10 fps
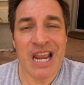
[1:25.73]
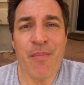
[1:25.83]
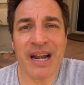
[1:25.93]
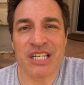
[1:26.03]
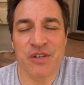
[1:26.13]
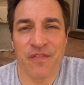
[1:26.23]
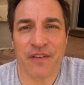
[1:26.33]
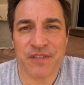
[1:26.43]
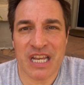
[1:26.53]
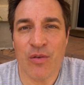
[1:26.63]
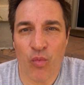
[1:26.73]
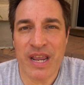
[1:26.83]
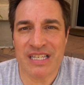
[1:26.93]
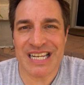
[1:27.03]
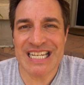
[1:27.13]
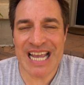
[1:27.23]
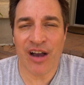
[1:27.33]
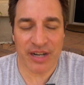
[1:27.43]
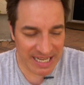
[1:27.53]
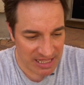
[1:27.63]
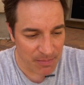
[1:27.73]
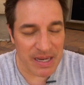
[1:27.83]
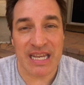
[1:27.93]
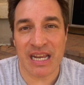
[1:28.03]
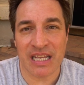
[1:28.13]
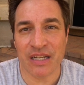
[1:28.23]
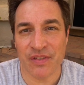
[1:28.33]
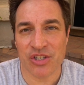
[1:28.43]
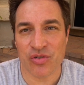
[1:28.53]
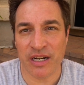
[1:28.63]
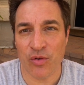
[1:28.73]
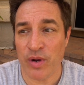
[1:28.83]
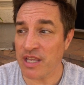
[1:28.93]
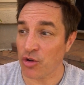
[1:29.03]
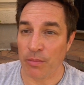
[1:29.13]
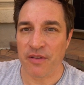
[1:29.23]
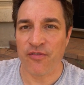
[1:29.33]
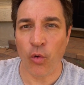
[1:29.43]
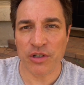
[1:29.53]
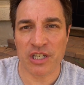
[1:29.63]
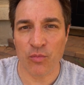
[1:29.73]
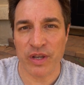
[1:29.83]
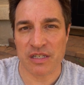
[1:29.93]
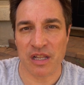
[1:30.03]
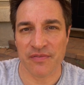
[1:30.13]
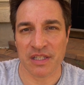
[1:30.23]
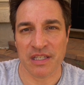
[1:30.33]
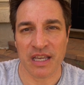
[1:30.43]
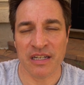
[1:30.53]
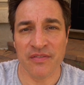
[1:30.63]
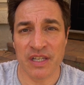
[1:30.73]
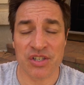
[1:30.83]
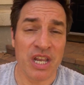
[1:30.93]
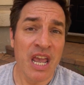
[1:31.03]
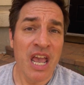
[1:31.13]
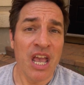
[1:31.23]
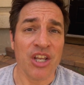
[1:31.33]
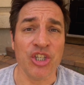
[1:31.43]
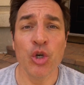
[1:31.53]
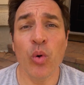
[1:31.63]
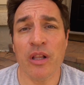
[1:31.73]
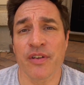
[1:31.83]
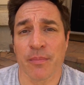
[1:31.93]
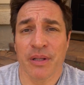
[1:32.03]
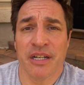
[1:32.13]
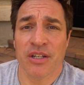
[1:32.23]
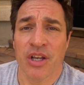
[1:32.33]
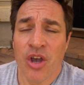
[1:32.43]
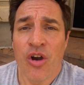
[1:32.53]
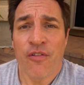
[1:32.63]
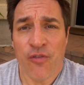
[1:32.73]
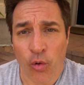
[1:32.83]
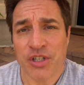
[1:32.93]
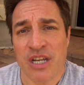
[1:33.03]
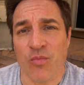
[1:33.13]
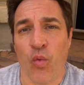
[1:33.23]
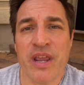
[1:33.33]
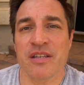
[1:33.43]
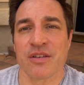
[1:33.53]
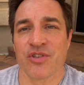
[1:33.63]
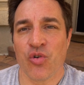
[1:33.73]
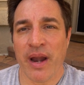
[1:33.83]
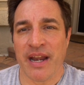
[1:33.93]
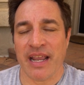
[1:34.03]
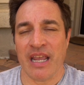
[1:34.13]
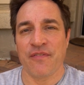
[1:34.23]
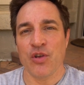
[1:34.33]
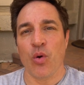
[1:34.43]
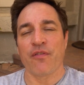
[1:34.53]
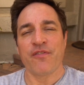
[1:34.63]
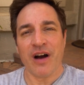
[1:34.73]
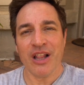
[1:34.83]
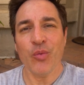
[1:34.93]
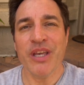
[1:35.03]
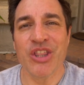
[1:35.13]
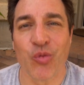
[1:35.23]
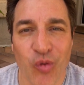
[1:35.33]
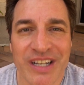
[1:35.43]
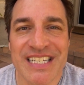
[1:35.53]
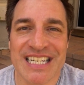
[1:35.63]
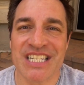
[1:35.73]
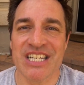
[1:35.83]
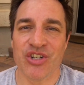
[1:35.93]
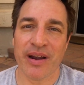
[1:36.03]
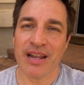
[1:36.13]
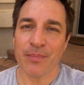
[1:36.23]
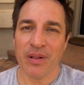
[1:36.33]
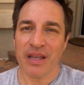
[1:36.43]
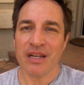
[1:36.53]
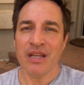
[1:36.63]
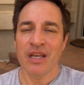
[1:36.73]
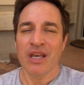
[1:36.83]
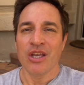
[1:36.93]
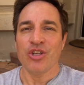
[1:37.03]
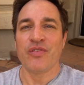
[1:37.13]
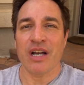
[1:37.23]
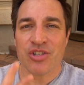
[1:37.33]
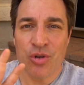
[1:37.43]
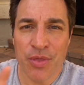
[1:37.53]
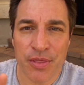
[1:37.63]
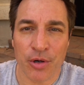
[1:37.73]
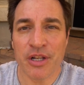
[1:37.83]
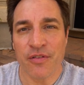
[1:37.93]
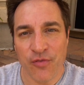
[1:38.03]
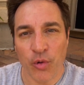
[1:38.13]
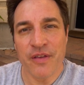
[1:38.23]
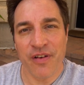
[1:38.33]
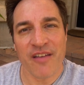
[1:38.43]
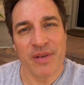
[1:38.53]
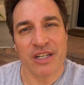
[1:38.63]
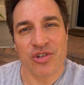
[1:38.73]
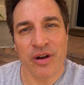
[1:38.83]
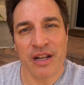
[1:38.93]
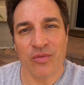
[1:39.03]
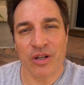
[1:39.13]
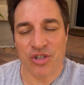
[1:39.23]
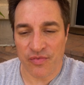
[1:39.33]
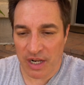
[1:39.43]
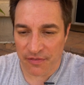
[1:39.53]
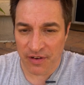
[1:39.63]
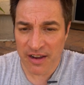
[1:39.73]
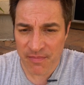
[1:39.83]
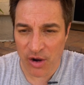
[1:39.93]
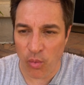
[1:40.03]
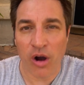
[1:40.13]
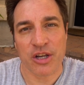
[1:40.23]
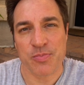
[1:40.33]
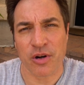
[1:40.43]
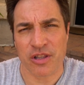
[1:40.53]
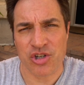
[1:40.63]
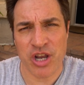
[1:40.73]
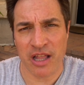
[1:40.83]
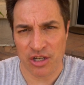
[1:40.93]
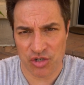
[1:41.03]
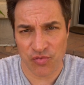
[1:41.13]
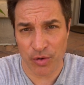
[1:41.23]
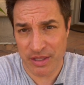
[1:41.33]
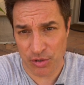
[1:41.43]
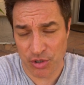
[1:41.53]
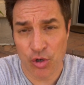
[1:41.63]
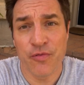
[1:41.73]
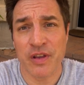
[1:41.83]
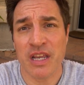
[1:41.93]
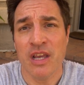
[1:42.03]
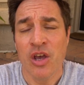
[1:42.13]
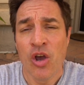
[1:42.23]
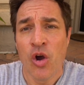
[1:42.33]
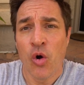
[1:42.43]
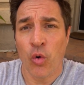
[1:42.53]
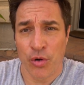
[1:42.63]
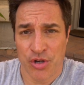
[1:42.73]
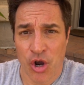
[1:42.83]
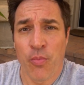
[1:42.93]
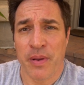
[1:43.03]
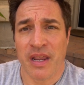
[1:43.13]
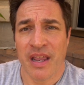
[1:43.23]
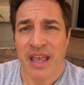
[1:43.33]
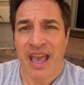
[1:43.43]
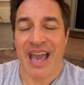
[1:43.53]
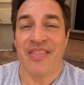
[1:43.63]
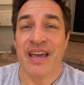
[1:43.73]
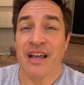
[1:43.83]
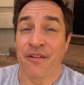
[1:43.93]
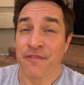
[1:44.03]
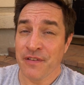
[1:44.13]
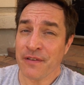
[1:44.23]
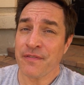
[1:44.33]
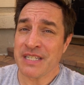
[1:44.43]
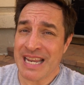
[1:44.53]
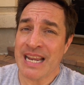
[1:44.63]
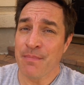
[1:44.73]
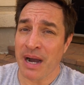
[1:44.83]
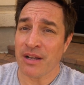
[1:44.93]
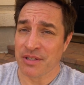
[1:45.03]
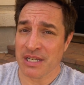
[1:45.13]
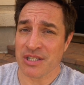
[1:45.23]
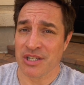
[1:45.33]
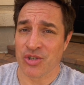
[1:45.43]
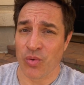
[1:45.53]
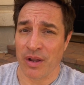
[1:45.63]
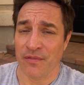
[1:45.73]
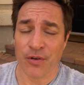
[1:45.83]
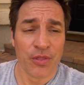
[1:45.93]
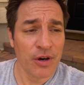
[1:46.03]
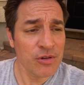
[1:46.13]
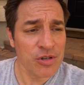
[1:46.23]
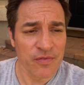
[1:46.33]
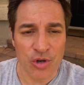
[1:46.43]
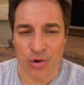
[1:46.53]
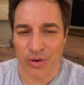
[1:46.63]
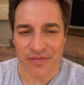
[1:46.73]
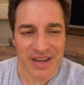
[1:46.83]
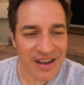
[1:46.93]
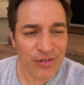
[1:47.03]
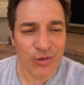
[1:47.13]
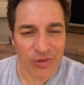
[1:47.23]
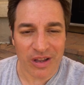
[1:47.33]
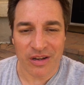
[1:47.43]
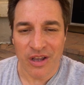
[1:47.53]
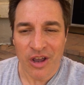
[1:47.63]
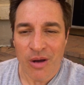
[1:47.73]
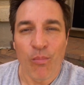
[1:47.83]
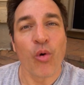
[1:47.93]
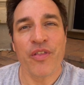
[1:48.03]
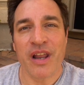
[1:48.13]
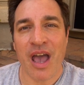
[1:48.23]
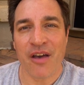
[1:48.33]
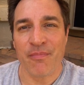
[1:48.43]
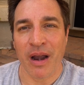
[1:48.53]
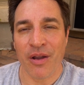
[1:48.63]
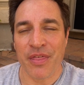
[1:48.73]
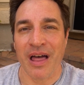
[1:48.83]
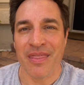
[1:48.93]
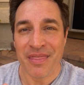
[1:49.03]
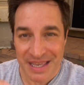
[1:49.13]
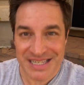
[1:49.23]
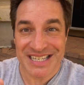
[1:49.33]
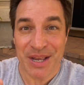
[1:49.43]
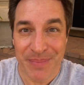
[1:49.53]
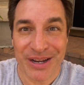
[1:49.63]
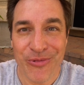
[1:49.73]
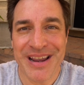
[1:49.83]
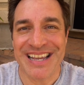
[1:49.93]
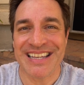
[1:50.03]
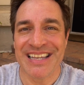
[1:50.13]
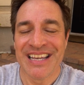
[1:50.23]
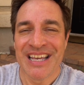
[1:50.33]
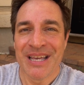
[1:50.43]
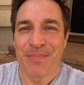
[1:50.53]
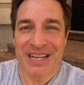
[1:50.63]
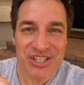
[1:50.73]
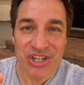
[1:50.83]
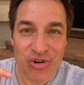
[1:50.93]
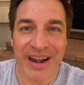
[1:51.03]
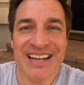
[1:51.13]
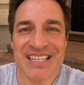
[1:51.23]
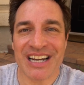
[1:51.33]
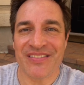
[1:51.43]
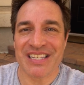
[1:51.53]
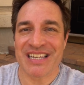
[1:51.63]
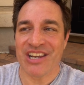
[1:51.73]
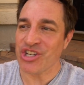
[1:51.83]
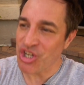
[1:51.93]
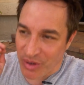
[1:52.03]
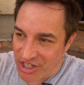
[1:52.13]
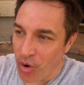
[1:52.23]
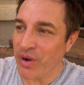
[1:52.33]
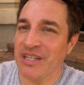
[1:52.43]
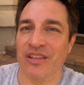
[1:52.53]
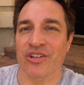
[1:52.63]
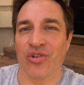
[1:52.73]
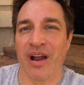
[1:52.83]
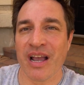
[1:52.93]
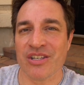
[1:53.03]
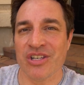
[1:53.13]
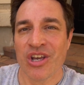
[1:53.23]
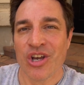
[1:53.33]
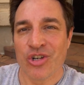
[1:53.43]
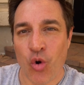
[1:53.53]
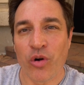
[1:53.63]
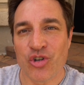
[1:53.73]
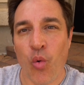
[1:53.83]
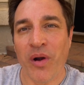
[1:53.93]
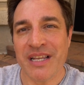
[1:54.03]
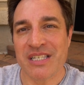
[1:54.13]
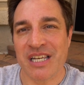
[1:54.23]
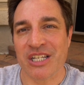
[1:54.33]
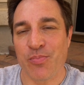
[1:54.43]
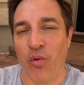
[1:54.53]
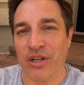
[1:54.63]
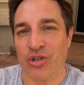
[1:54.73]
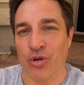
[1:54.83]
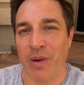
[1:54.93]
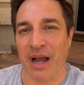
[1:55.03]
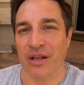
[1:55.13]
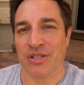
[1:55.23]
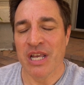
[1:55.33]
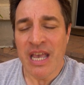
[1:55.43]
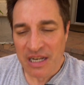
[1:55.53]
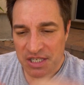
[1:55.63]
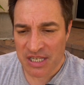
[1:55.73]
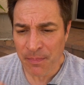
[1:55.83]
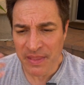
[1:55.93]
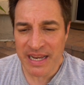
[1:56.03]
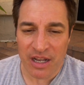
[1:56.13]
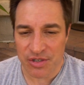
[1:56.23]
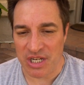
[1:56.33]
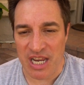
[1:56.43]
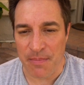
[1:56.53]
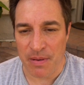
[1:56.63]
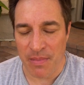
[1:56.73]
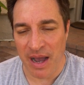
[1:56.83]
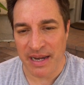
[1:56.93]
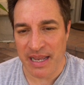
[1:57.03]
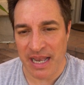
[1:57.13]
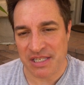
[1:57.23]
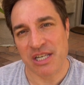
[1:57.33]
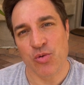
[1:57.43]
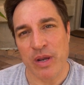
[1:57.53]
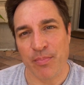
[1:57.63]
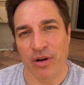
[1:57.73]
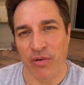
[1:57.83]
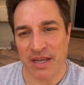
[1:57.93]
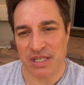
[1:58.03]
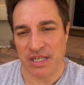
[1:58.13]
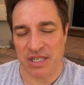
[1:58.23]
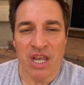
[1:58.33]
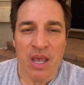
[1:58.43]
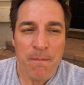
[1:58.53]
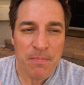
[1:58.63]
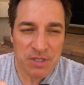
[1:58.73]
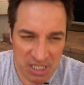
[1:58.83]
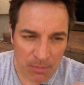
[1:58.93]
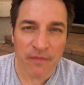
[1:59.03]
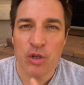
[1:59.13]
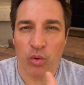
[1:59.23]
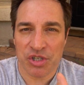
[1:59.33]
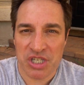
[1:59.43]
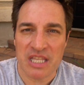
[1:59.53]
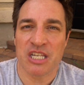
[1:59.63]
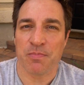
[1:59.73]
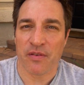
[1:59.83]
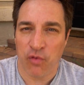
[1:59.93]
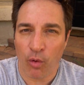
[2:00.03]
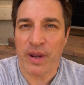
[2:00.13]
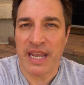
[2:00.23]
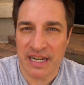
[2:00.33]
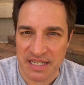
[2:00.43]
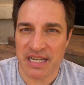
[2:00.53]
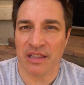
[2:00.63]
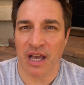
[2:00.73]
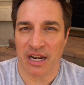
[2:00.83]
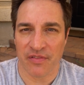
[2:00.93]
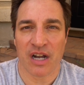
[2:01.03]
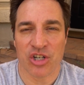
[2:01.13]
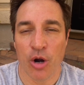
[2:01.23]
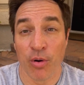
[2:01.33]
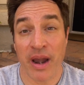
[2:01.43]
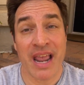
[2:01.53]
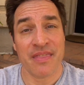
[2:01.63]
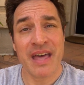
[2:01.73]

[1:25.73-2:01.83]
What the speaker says: T-minus 15 weeks and counting at the beginning of this training week. There will be 14 weeks left at the end of this. You will have completed 14 weeks of training. If you are following the RunDisney training plan, you've got two 30 to 45 minute training runs. You've got a 5-mile walk as part of the challenge for either goofy or dopey, and then a 15-mile distance run. For those of you who have never run more than a half marathon, this is a big week because the train is out of the station. You are going down the tracks toward 26.2 miles. Now, something else to keep in mind as this week progresses, some of you will see this before we hit a deadline of October 8th.